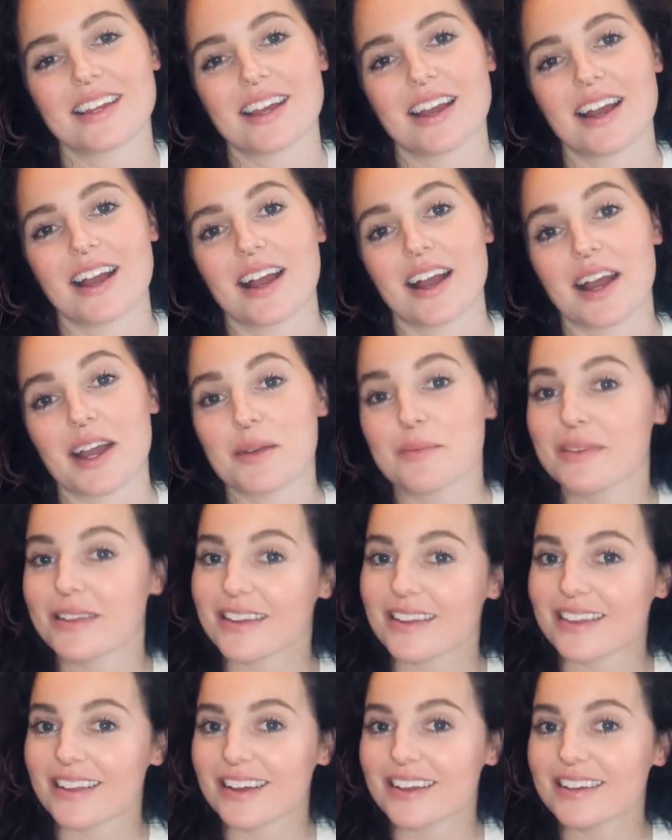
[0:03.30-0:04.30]
I'm
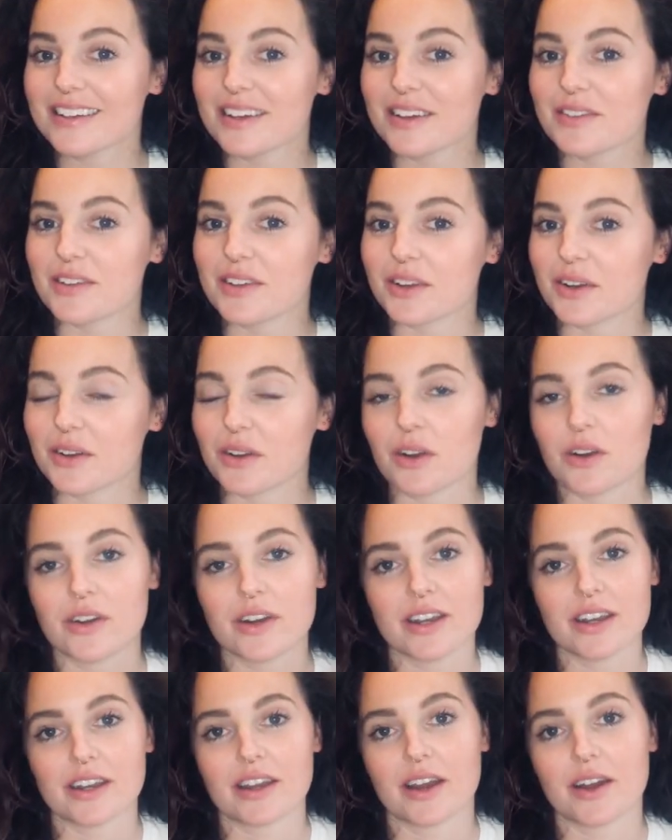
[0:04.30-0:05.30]
Leela, if you don't
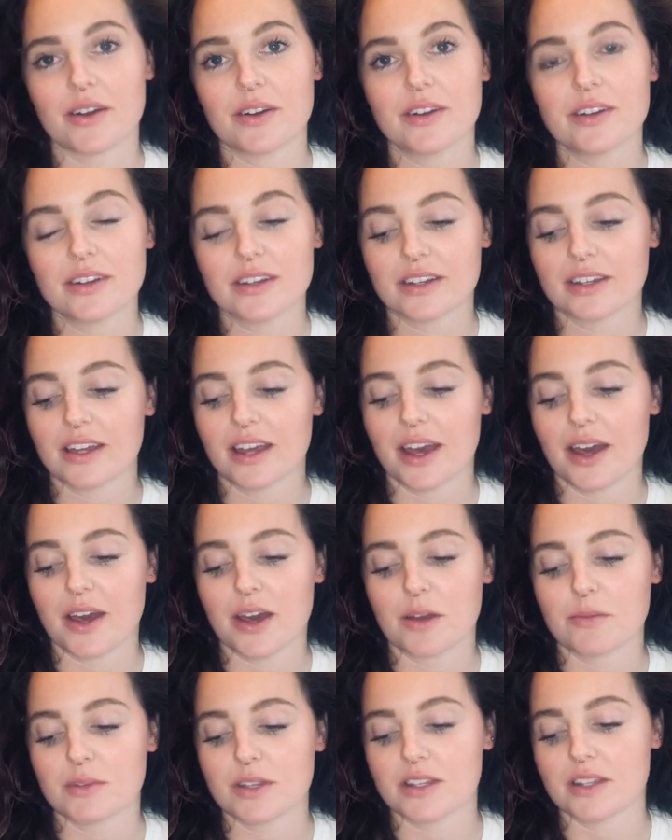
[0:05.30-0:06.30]
already know.
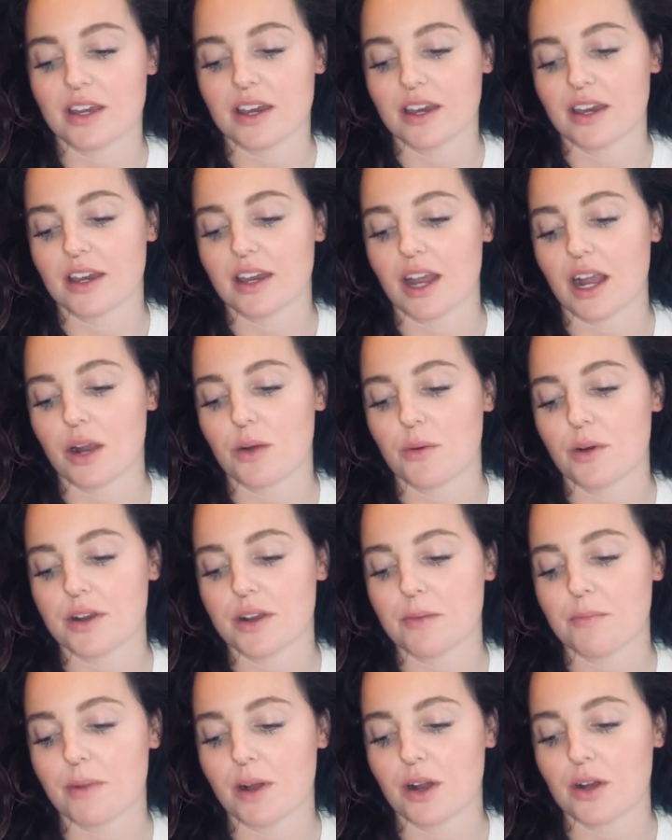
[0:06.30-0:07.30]
Today I want to
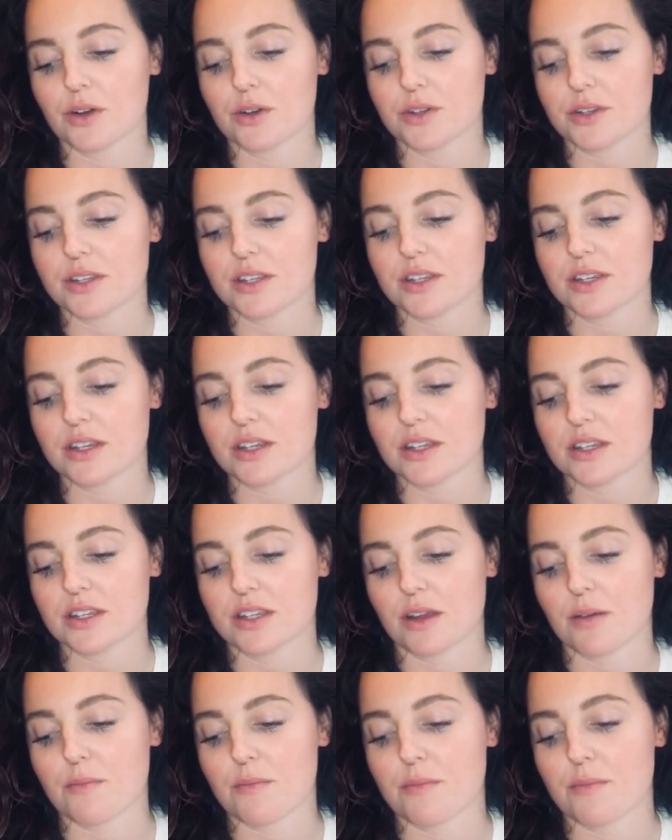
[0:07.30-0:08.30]
post
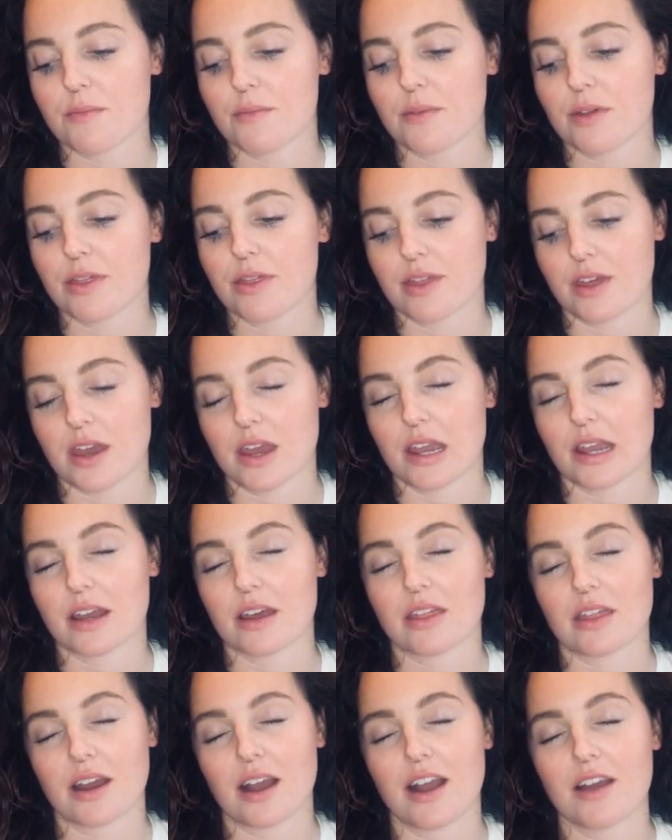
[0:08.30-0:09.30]
something
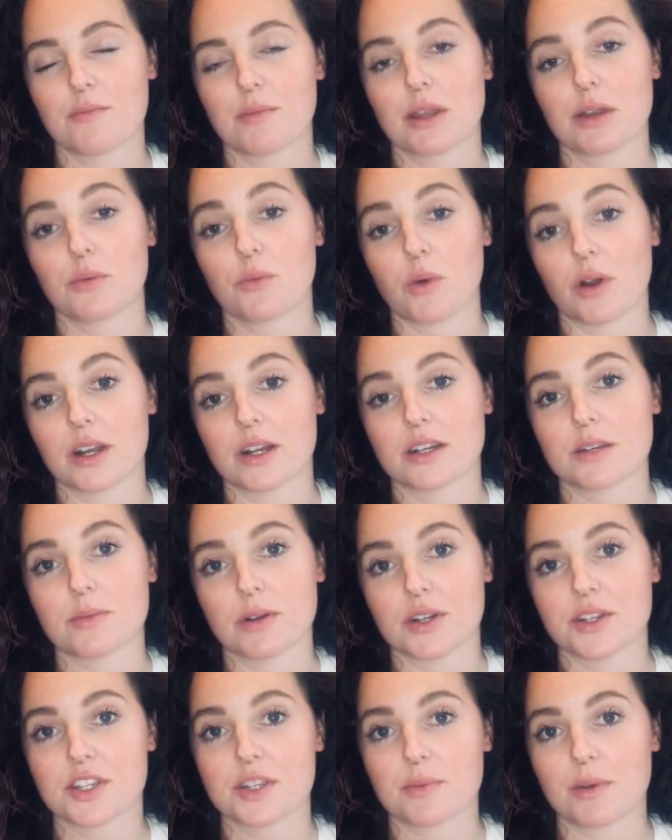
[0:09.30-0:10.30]
that I've been wanting to
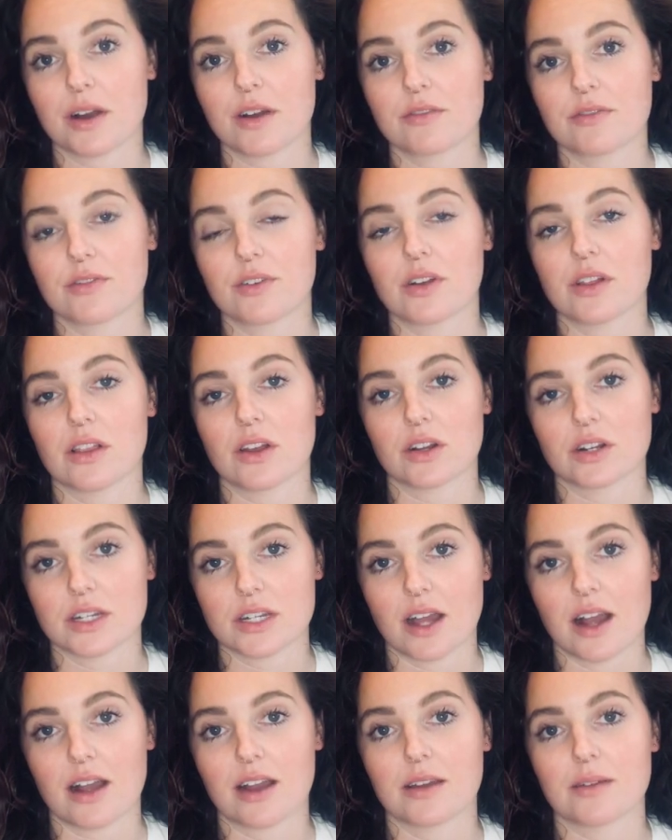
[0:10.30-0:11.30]
post about for a long
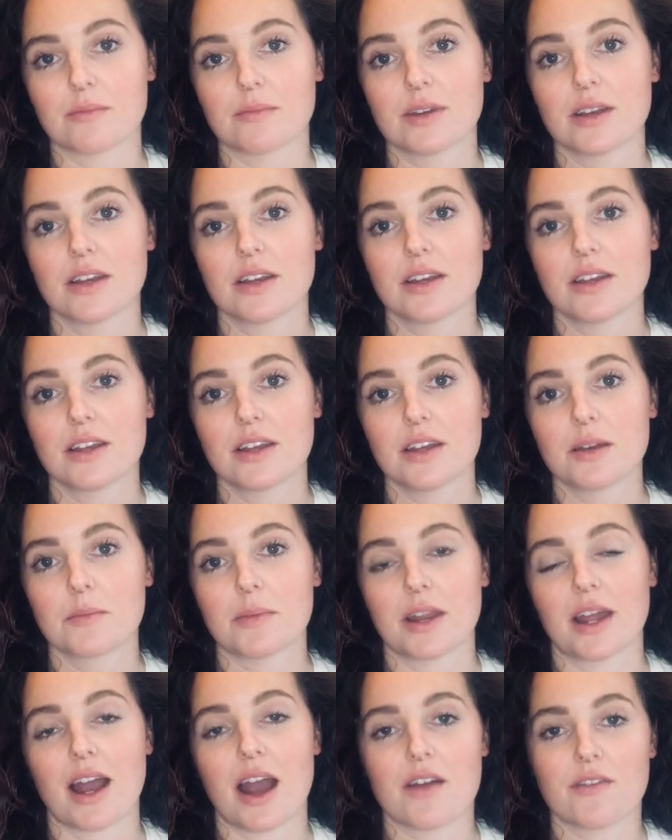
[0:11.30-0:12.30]
time, but
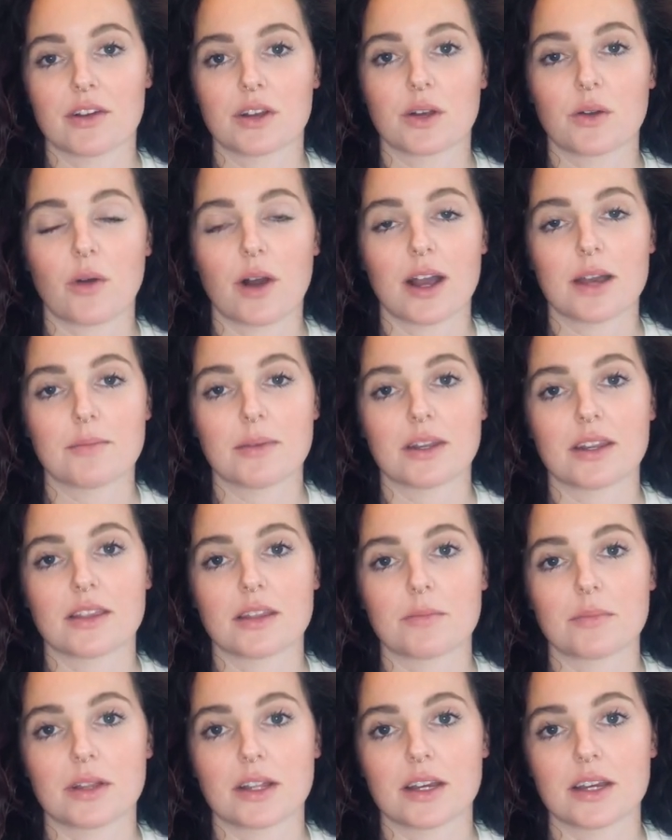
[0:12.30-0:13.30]
I haven't quite been in the
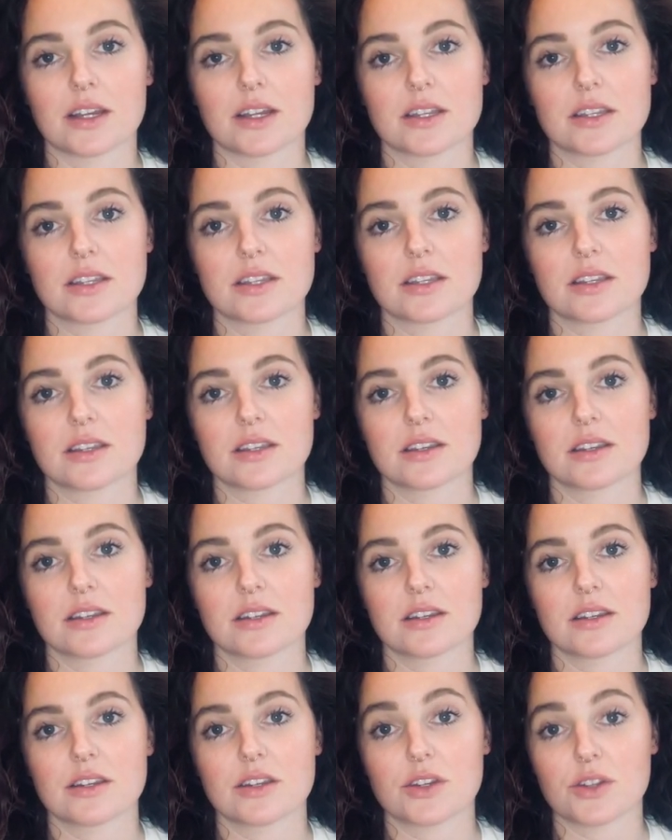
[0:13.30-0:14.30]
place
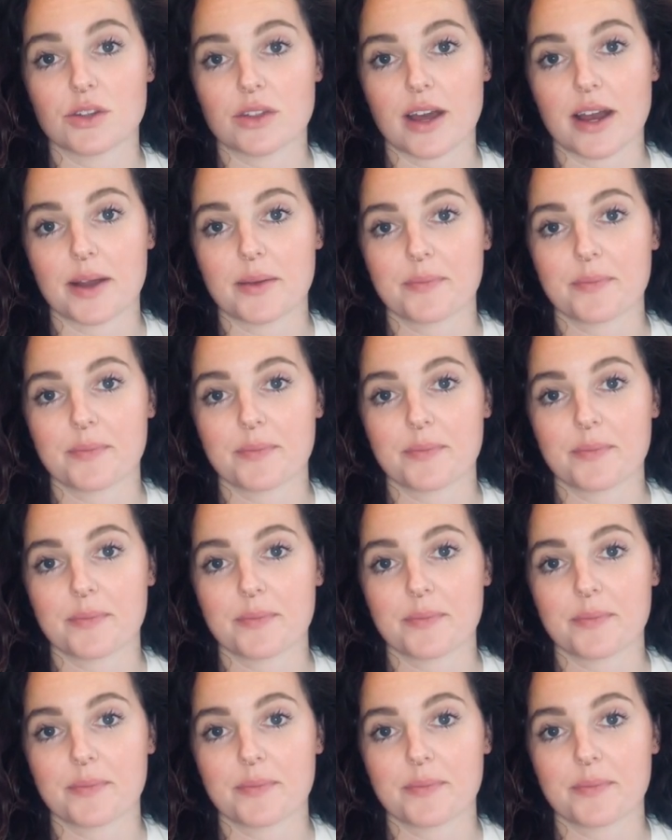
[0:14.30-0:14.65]
to do that.